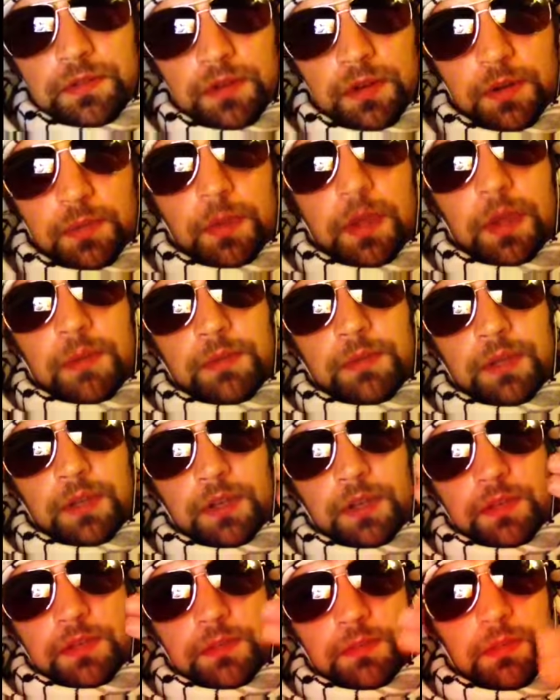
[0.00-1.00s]
are
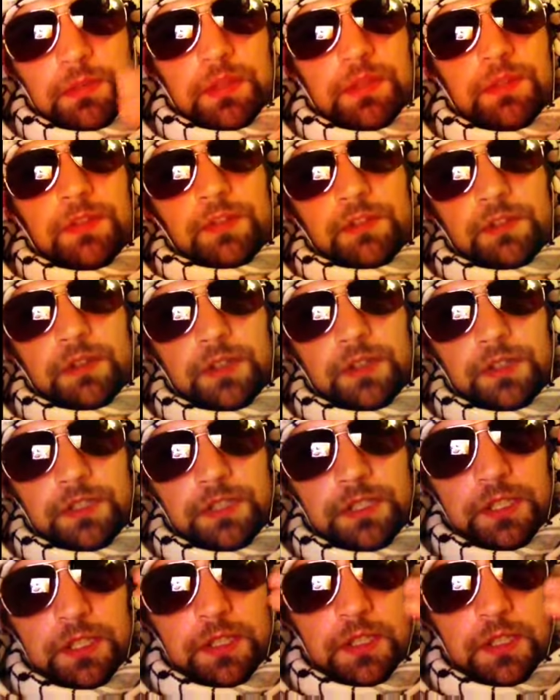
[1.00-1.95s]
baptized, believe in Christ,